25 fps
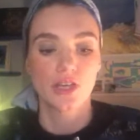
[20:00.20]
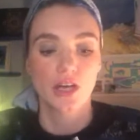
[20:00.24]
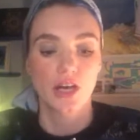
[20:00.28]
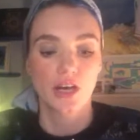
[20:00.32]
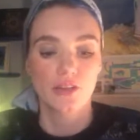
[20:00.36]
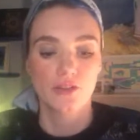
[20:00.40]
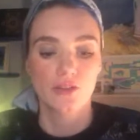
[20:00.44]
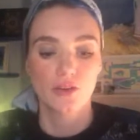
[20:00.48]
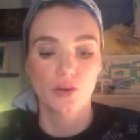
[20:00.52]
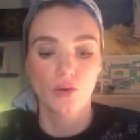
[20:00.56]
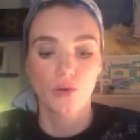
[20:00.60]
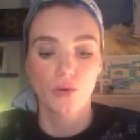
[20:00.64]

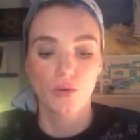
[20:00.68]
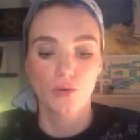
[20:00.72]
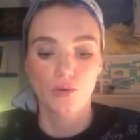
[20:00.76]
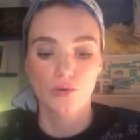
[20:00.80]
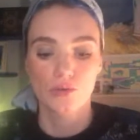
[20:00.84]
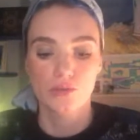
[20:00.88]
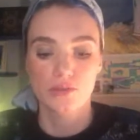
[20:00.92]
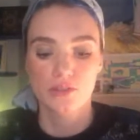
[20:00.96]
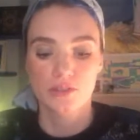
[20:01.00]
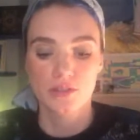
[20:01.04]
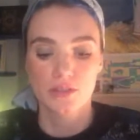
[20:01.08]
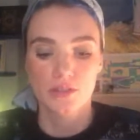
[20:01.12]
the holes,
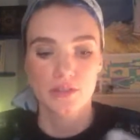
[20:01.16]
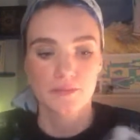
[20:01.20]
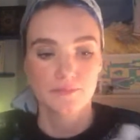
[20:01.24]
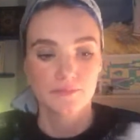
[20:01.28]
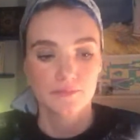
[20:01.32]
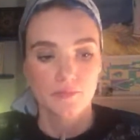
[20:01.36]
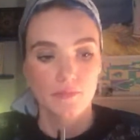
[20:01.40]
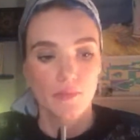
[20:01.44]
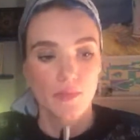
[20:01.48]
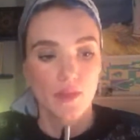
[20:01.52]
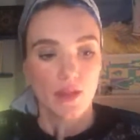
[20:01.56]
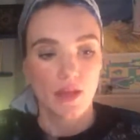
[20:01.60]

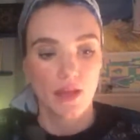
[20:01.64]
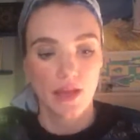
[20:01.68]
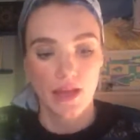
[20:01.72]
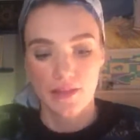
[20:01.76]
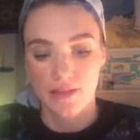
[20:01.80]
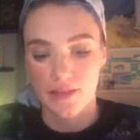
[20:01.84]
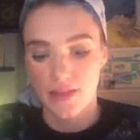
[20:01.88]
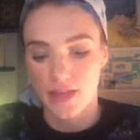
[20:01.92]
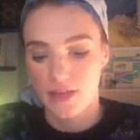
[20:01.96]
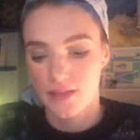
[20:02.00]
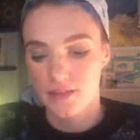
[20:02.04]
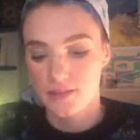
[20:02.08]
and
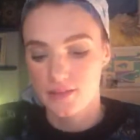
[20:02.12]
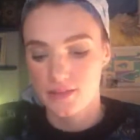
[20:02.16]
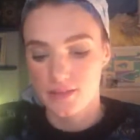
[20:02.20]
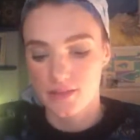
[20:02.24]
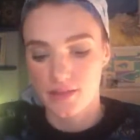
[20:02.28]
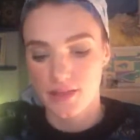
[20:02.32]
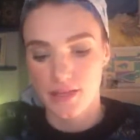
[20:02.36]
that